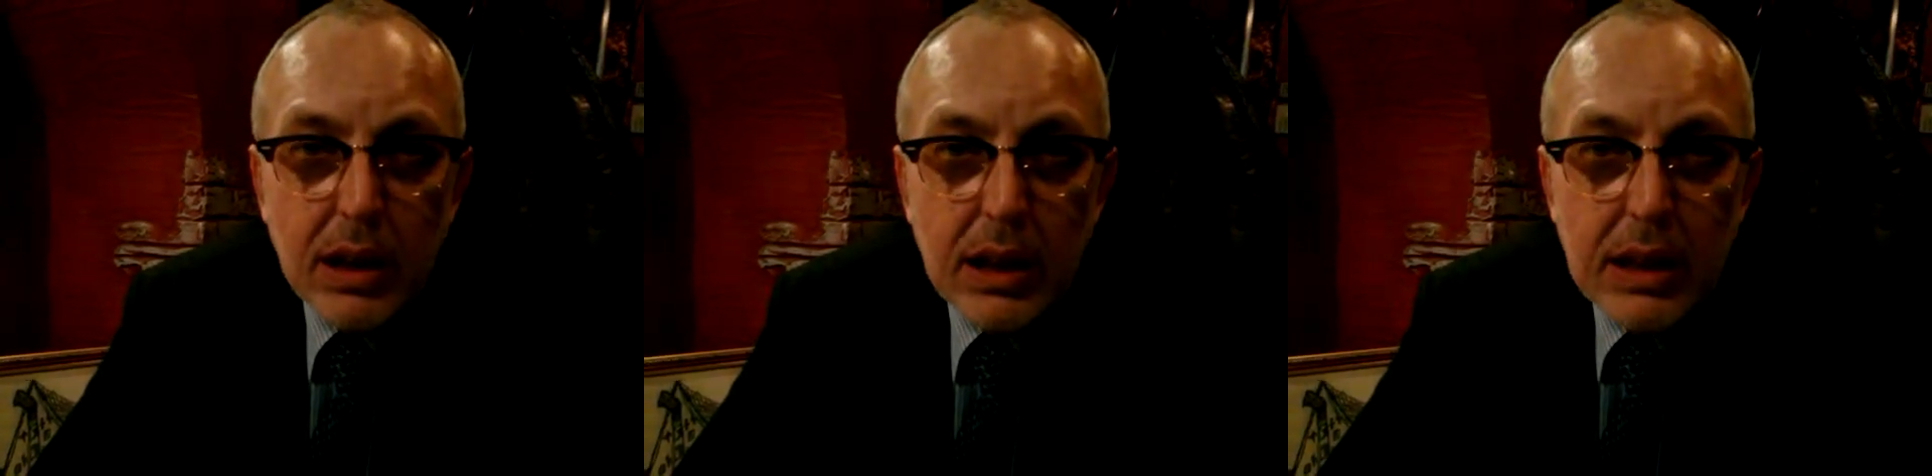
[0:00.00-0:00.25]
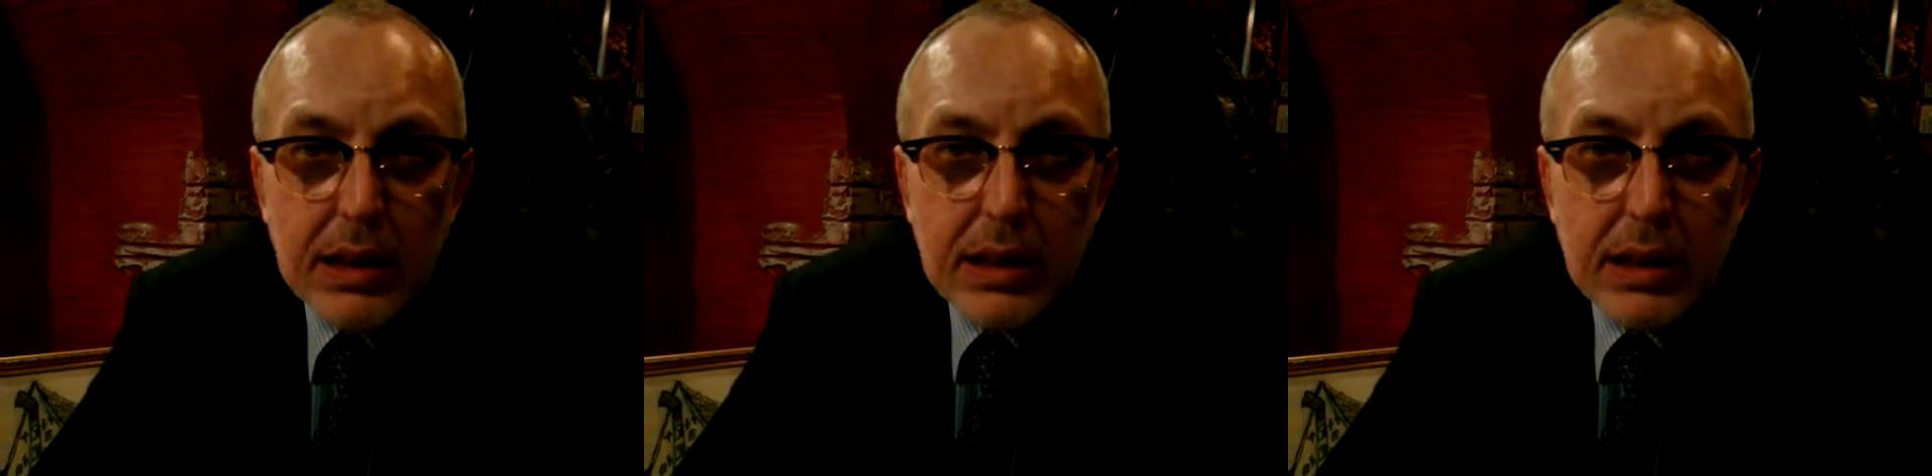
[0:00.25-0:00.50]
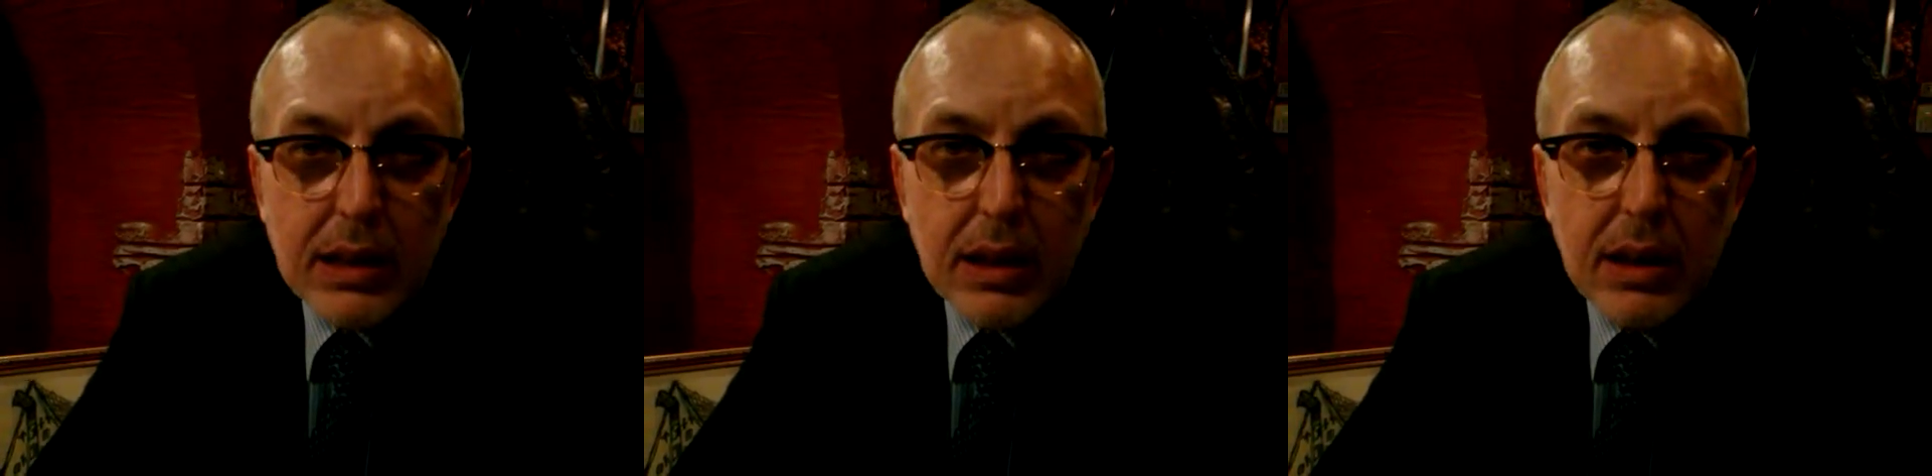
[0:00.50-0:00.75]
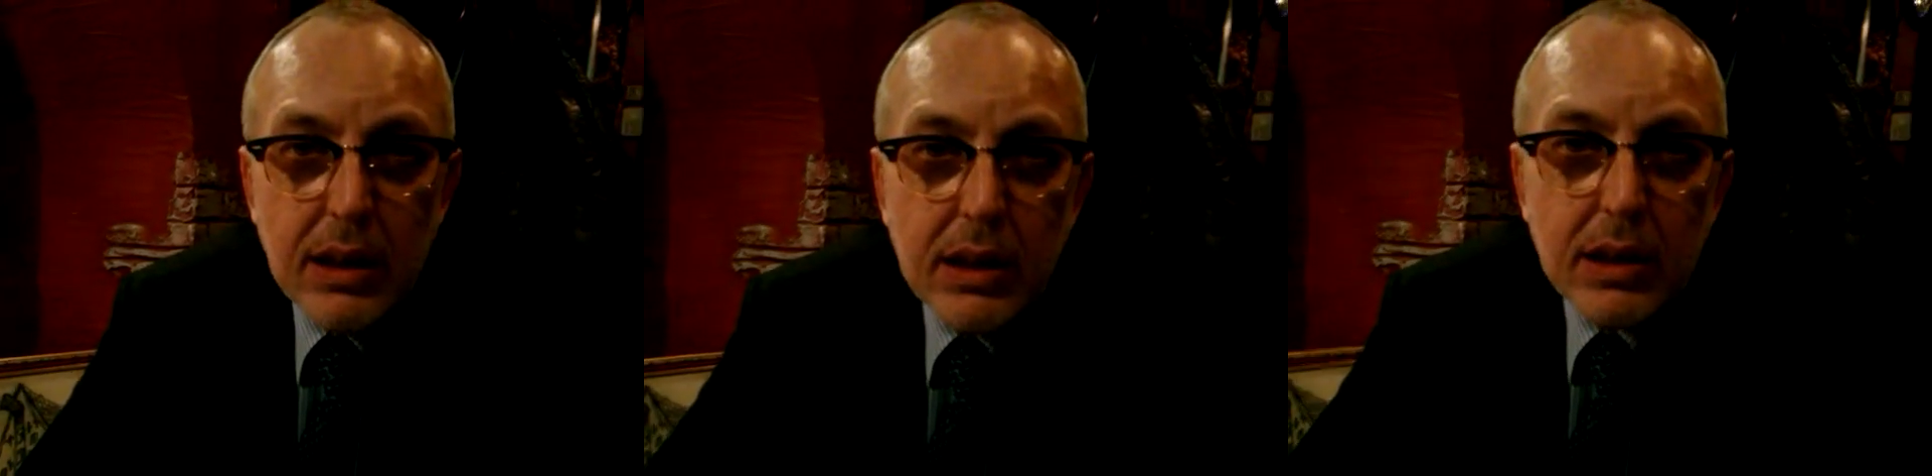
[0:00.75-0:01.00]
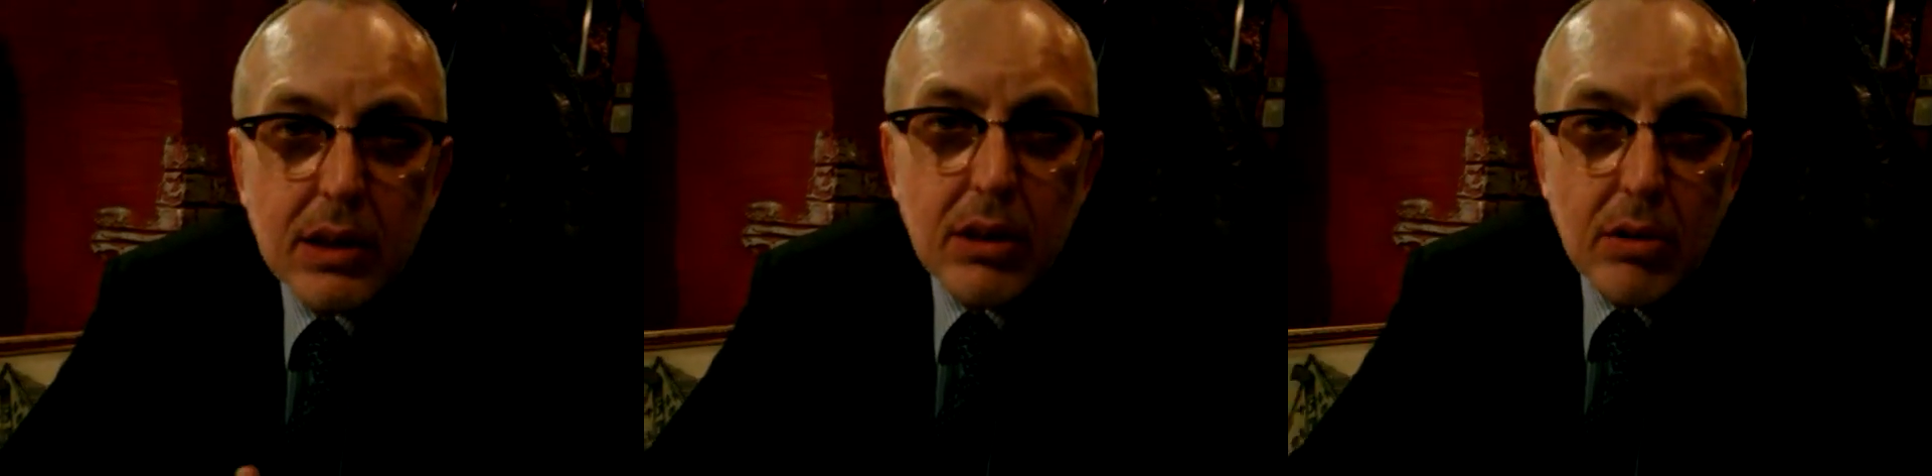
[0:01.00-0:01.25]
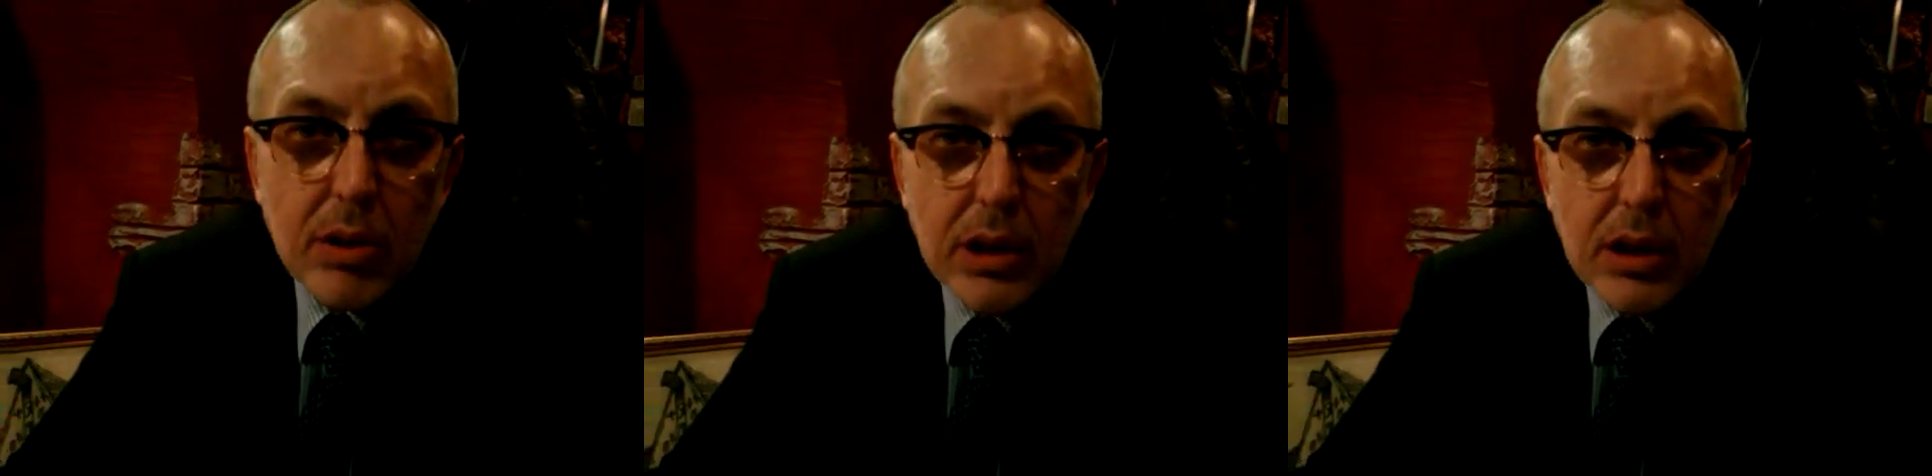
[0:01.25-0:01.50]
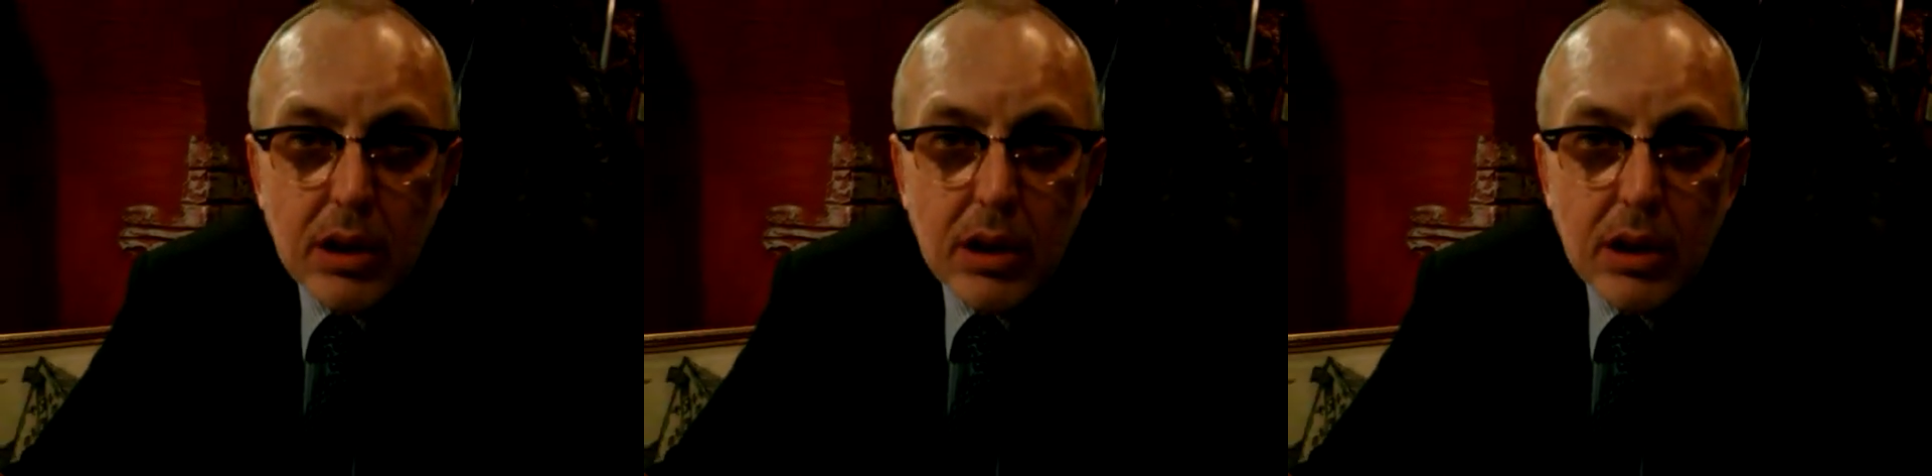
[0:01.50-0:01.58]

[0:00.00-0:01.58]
it's a story